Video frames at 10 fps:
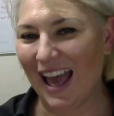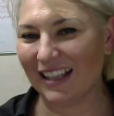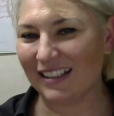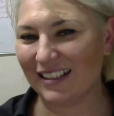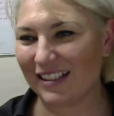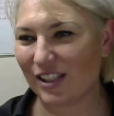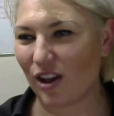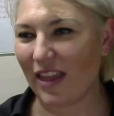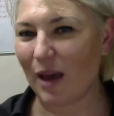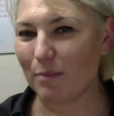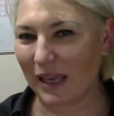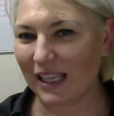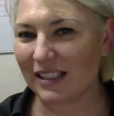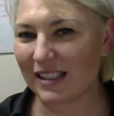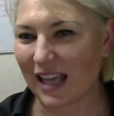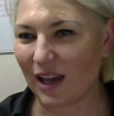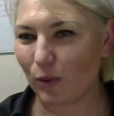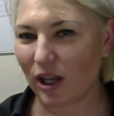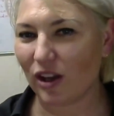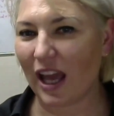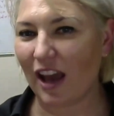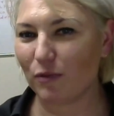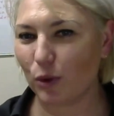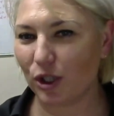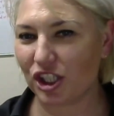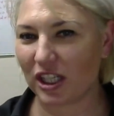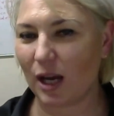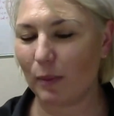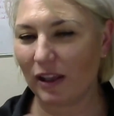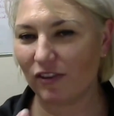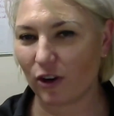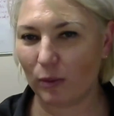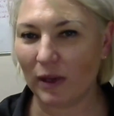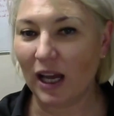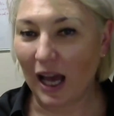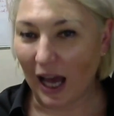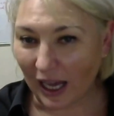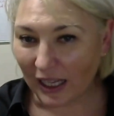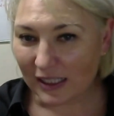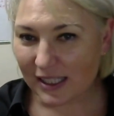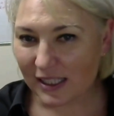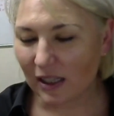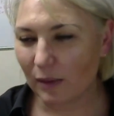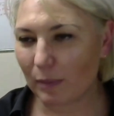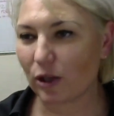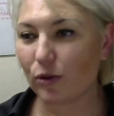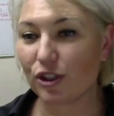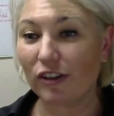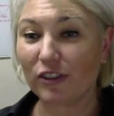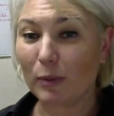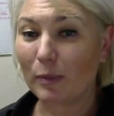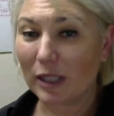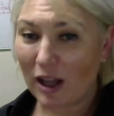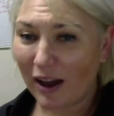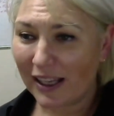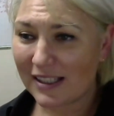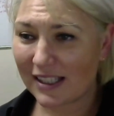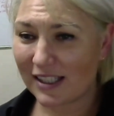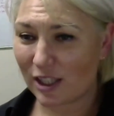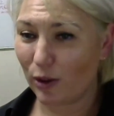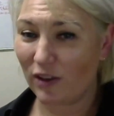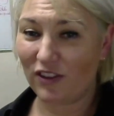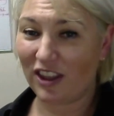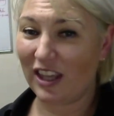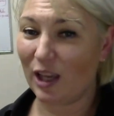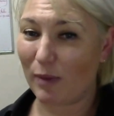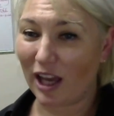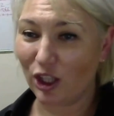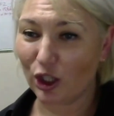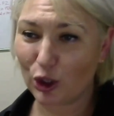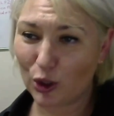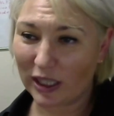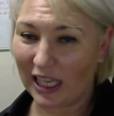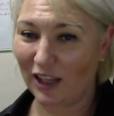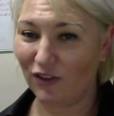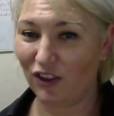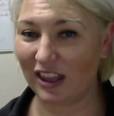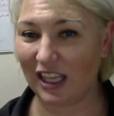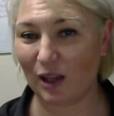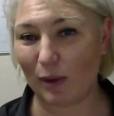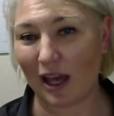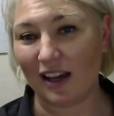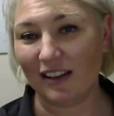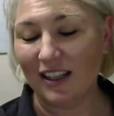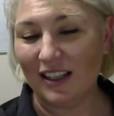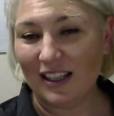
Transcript: And so that means that we're going to have moisture coming from us, but also from appliances. So if you think about your cooking, if you think about